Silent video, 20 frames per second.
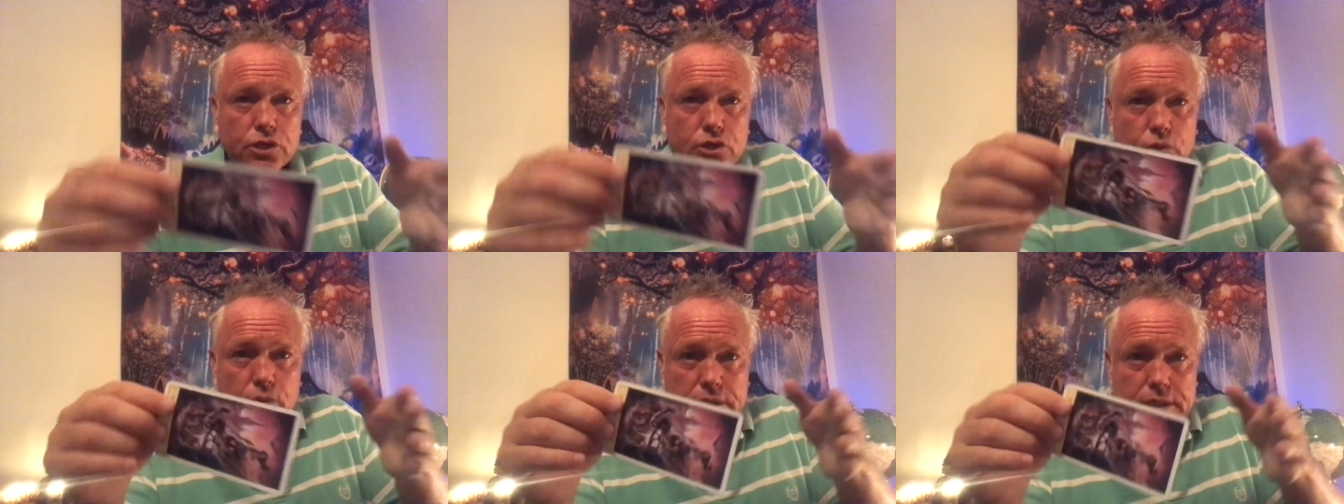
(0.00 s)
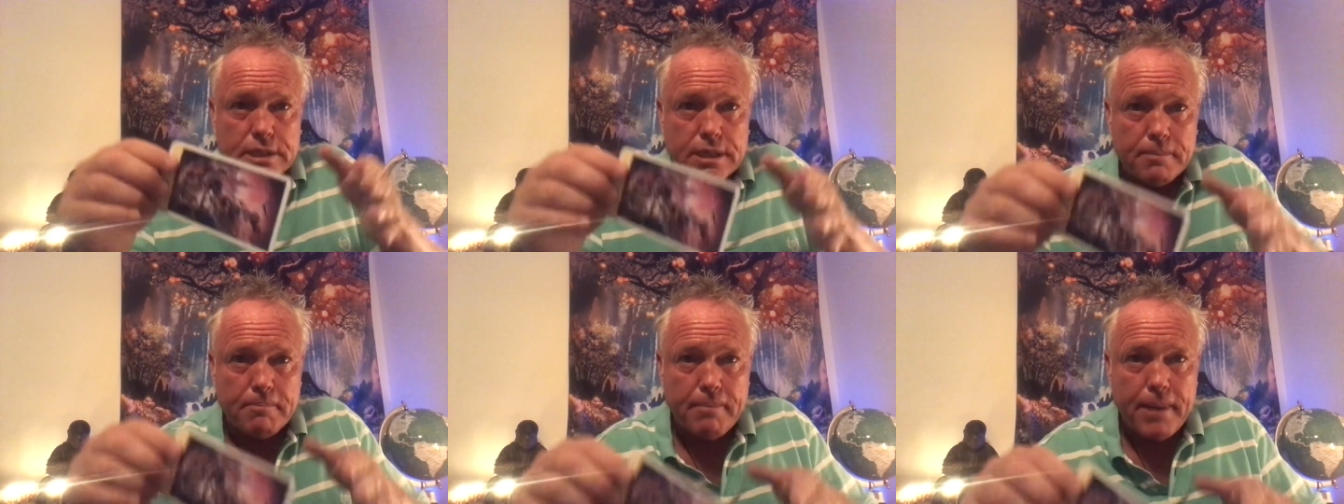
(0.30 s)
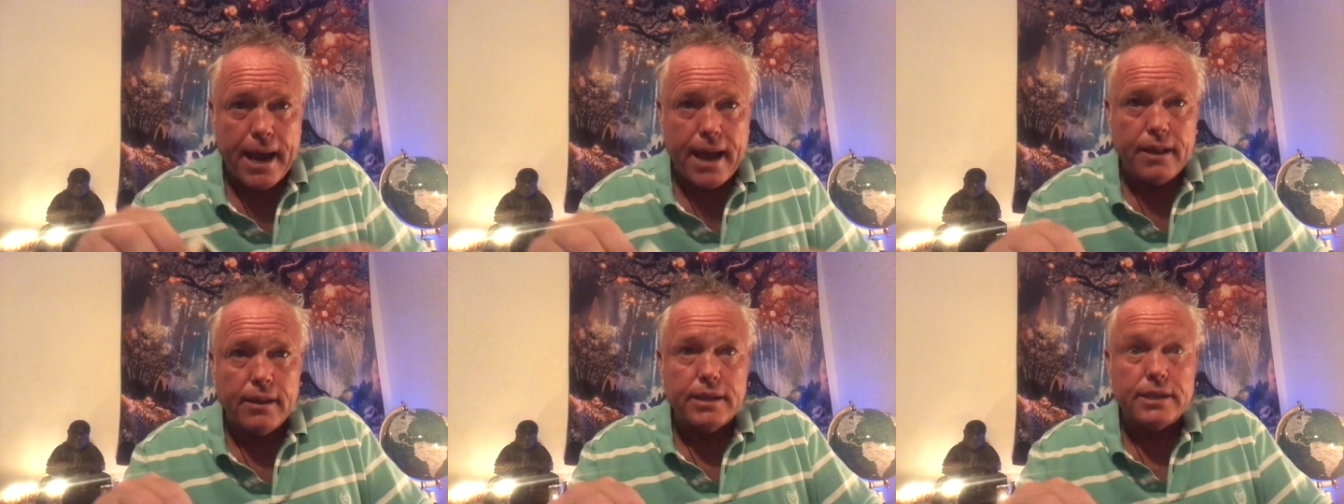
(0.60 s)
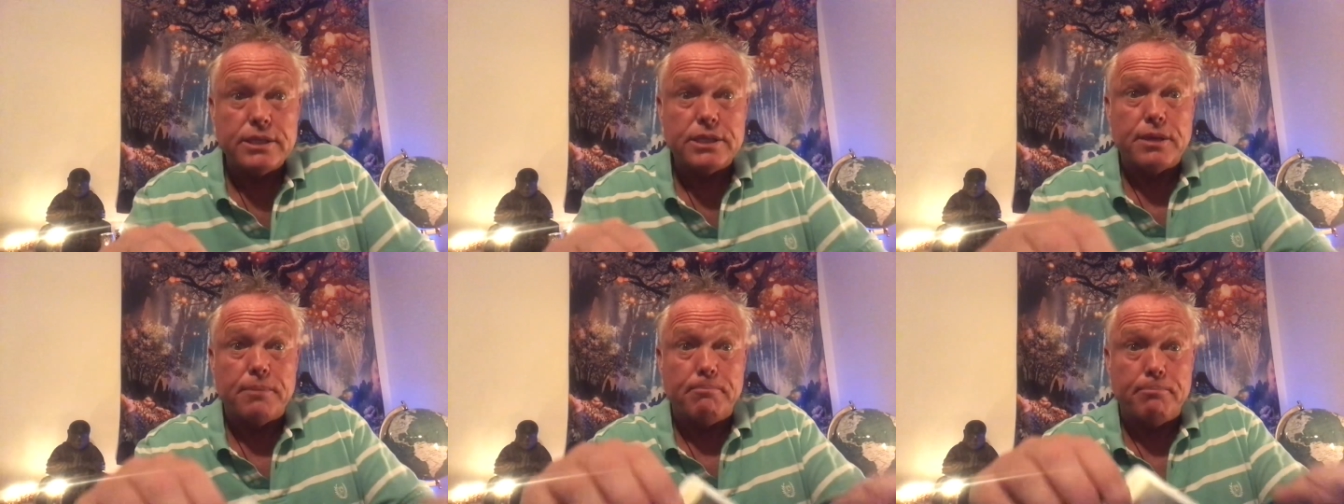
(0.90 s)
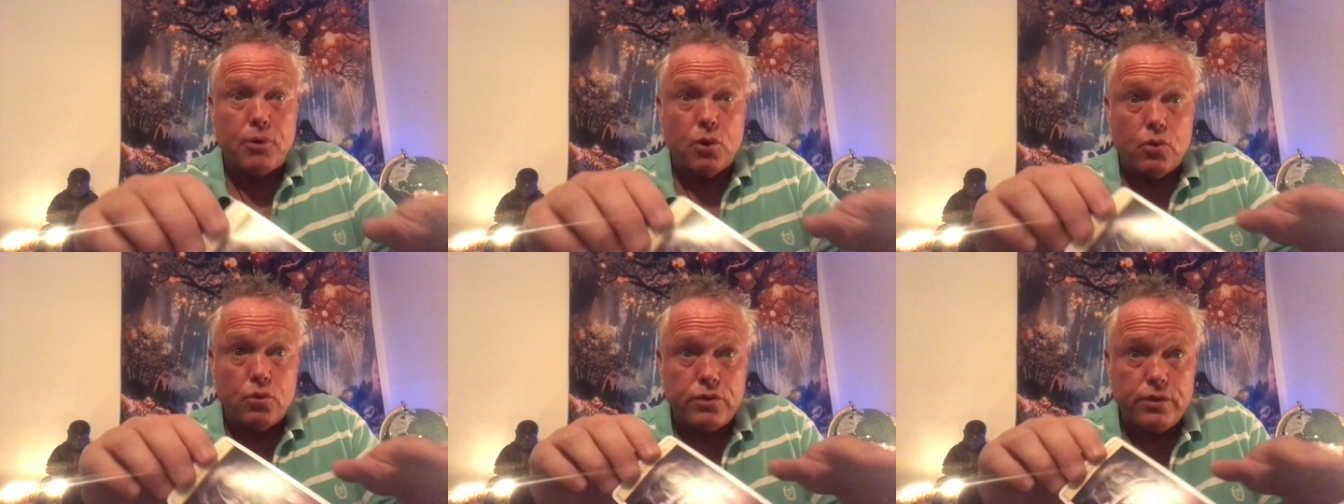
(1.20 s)
So it's the balance
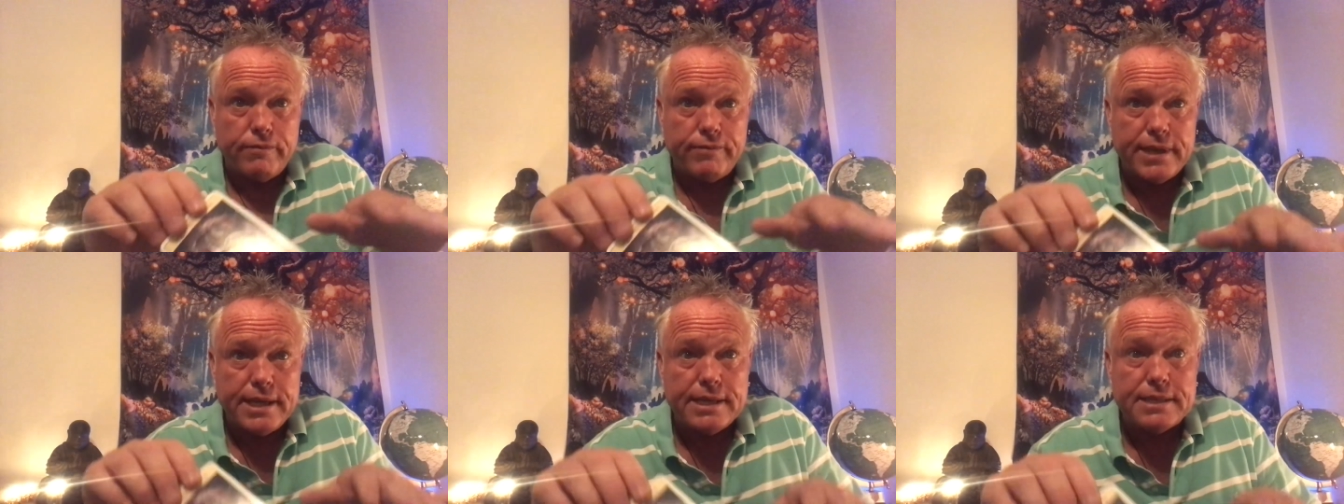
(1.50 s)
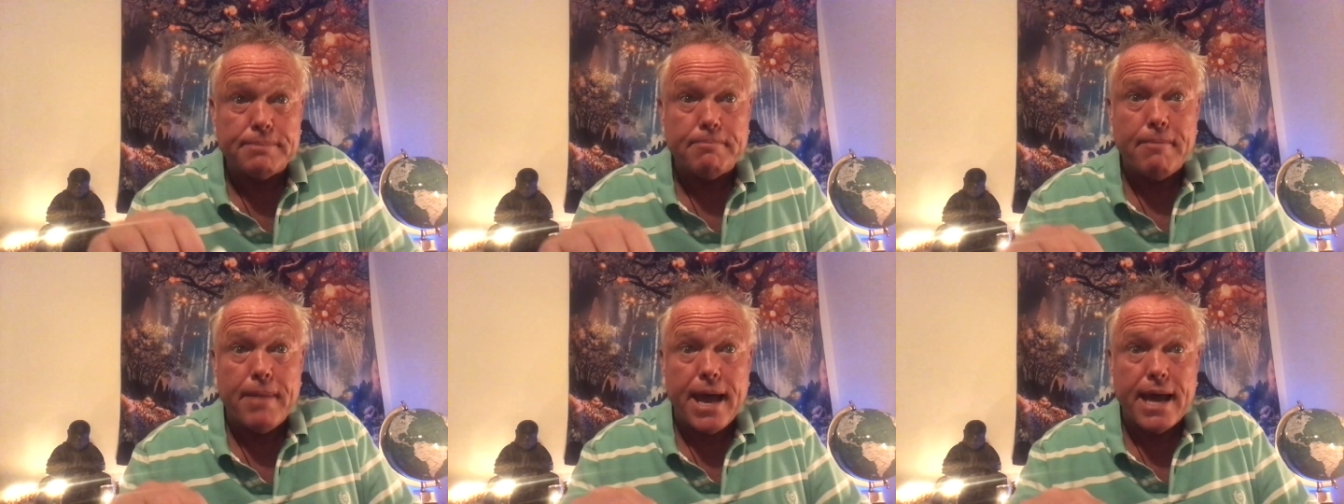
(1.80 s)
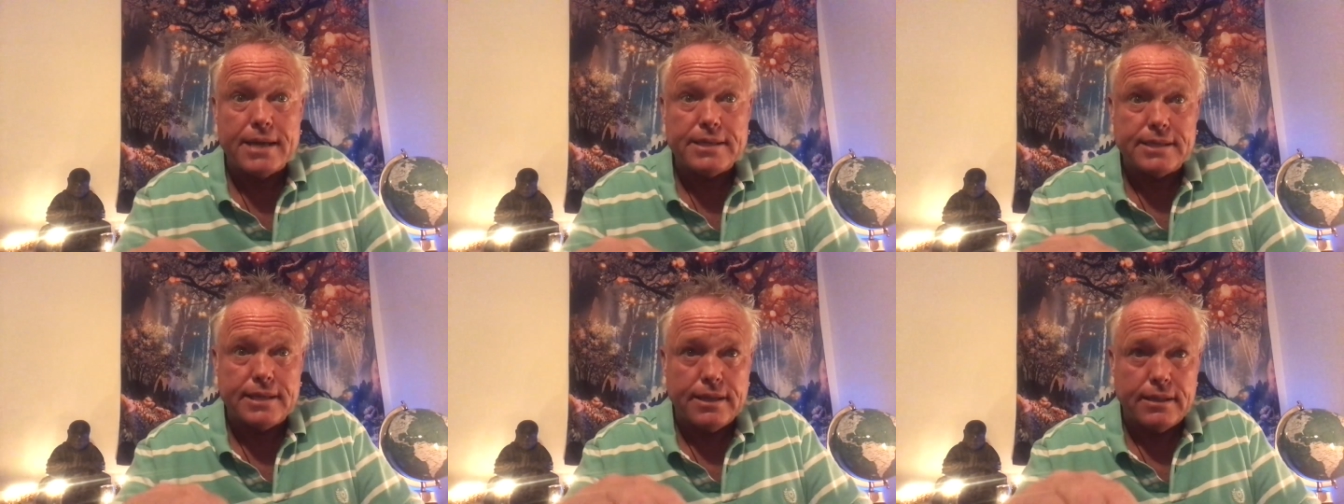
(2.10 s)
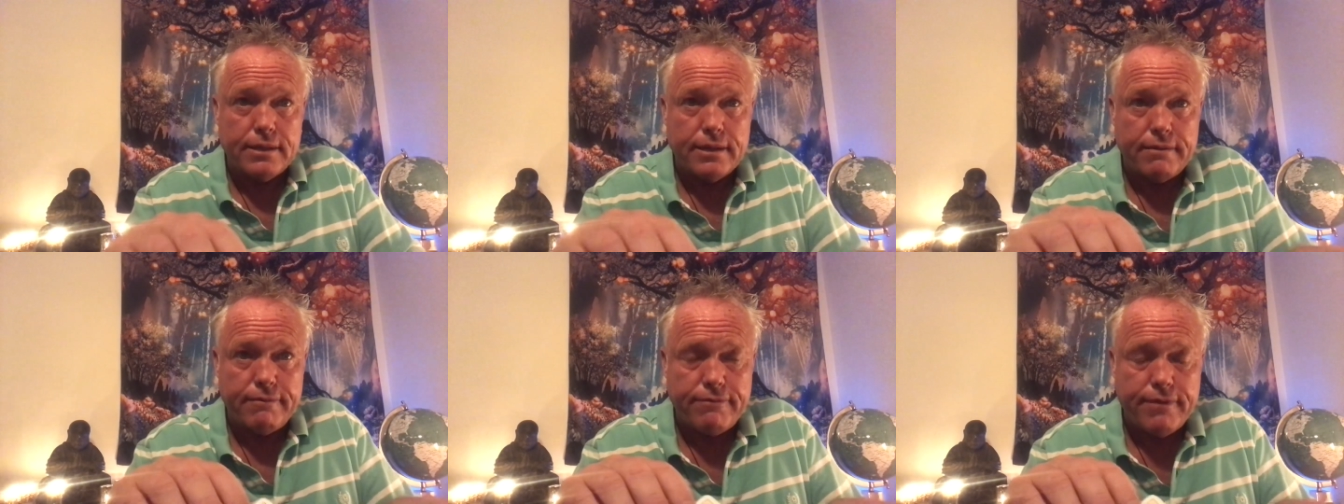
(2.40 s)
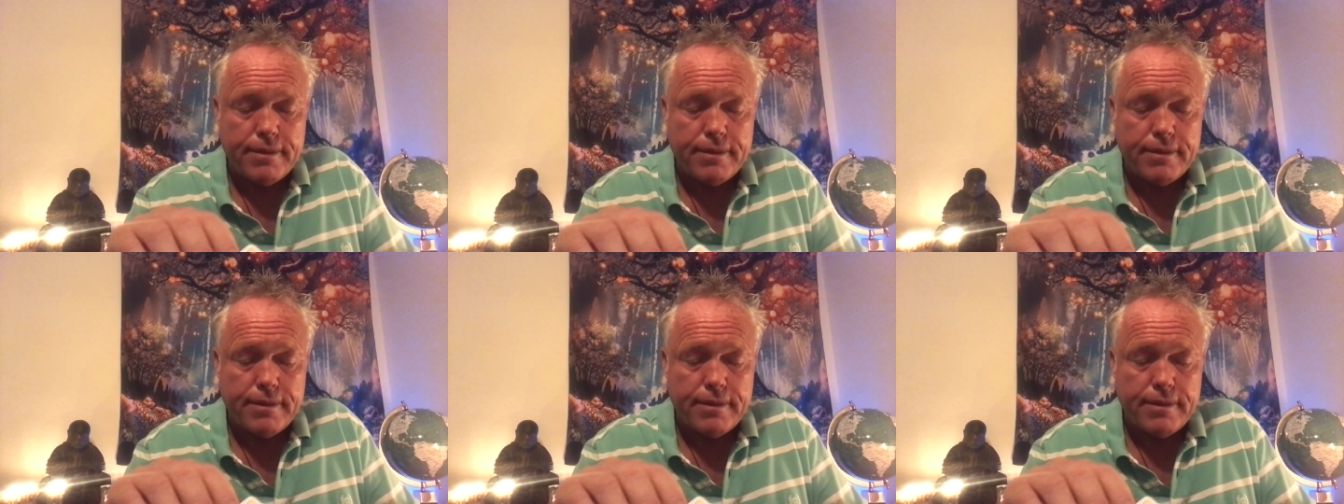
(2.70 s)
of both of these masculine,